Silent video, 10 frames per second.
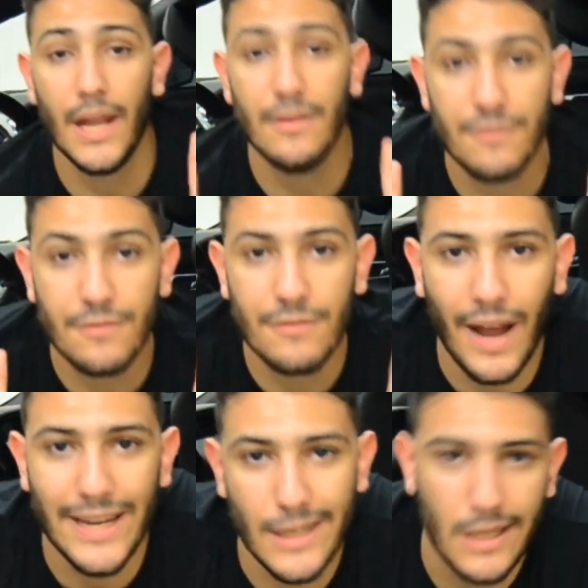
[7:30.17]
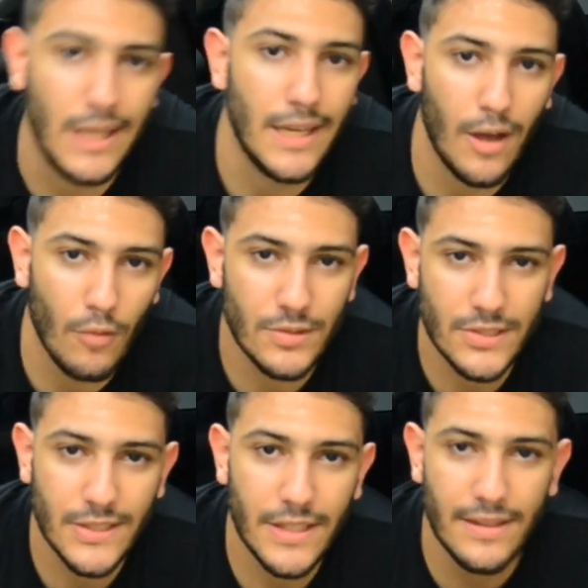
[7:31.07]
finally,
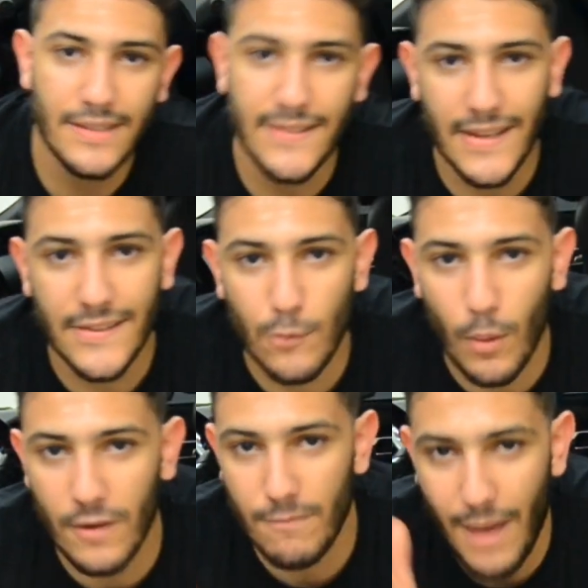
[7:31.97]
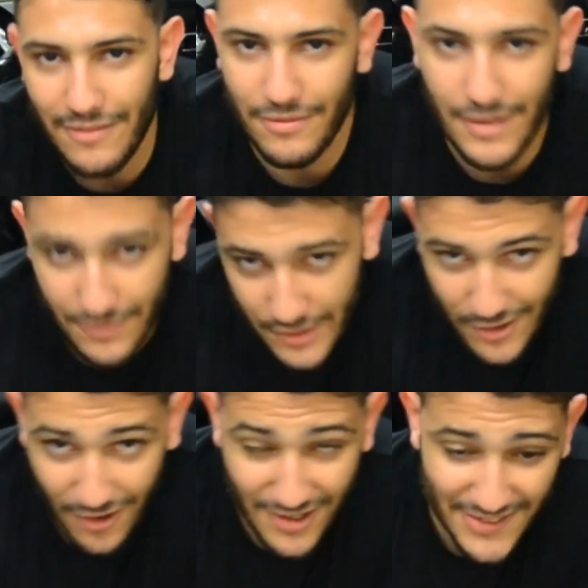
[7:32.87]
obviously this is one of my favorite
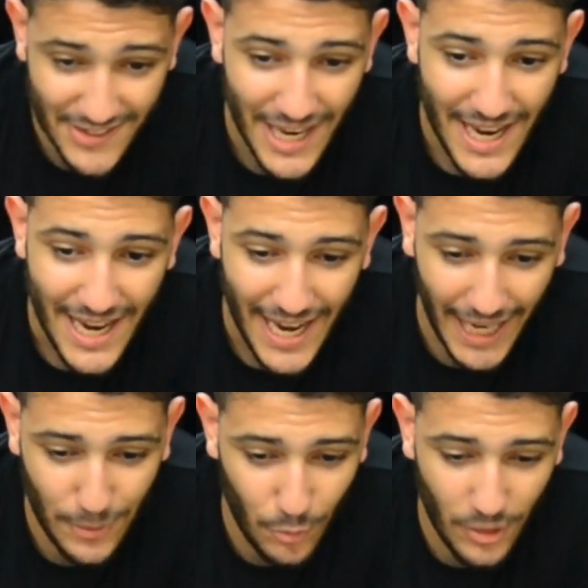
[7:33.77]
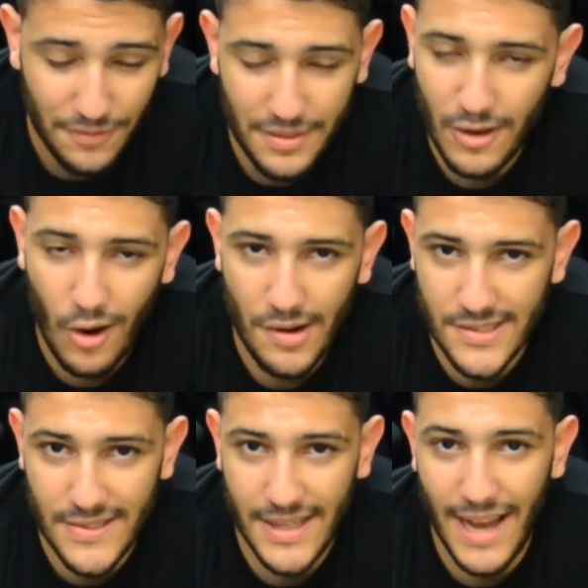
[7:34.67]
cars, and one of the cars
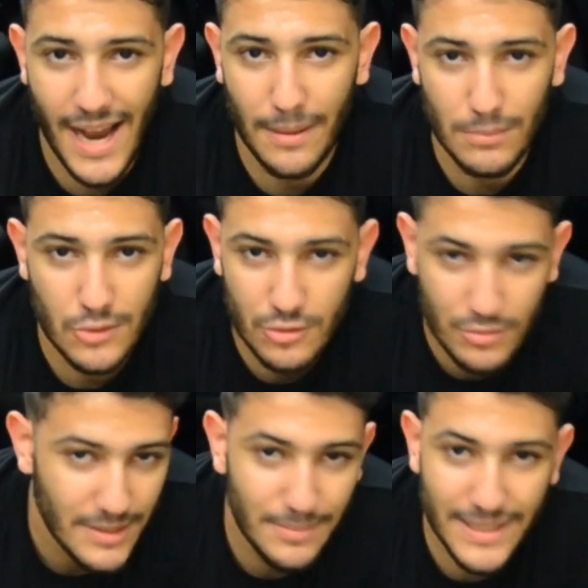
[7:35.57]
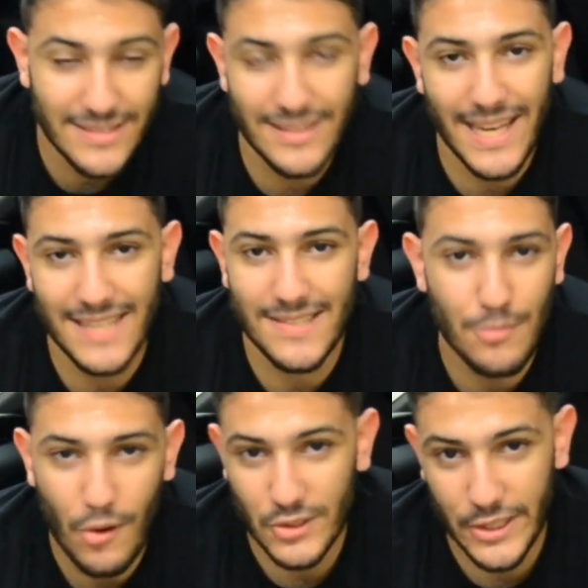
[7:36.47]
that I am dreaming to get as a
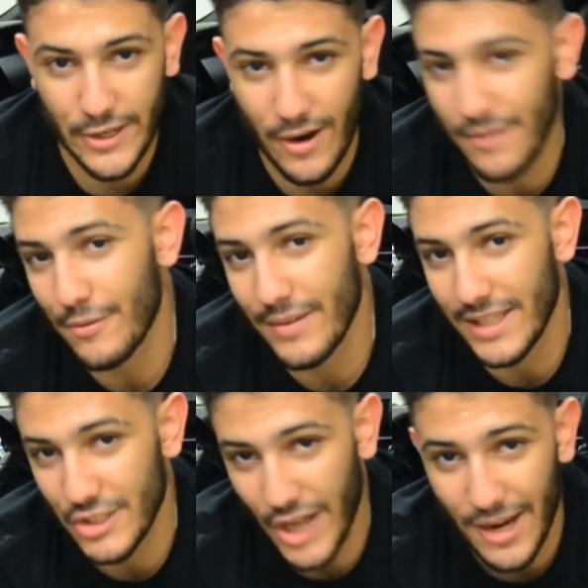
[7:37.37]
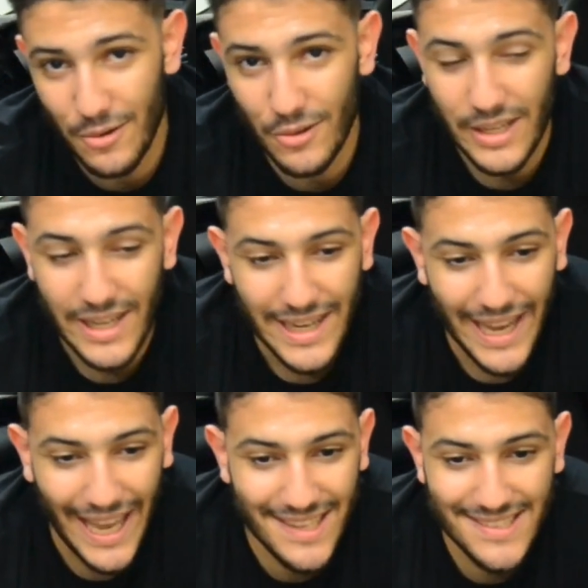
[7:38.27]
project car for the channel.
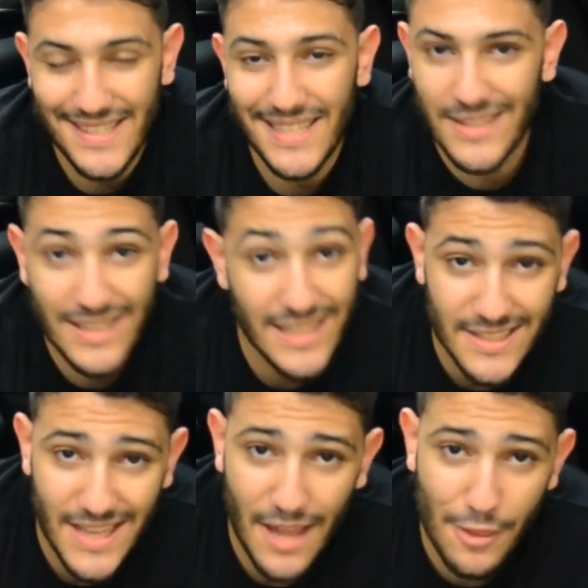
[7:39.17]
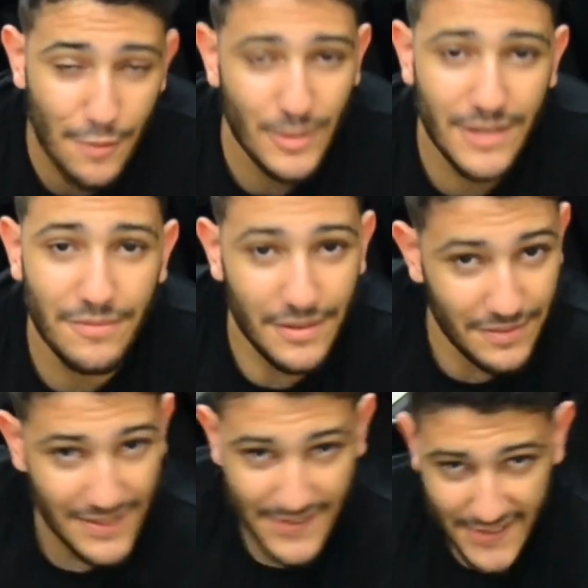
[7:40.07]
It is the Nissan
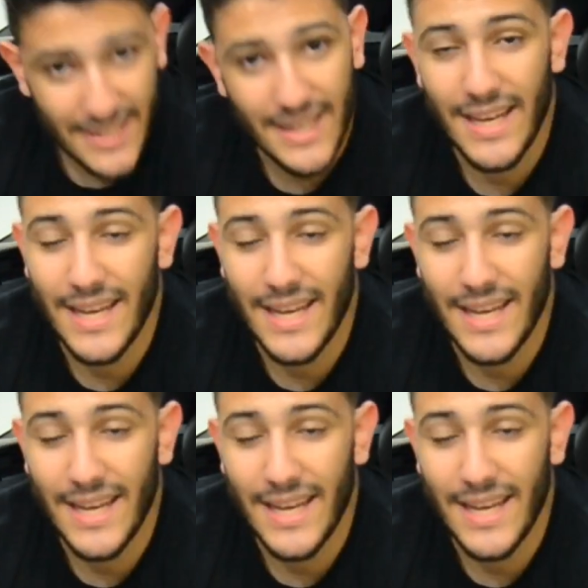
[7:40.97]
350Z.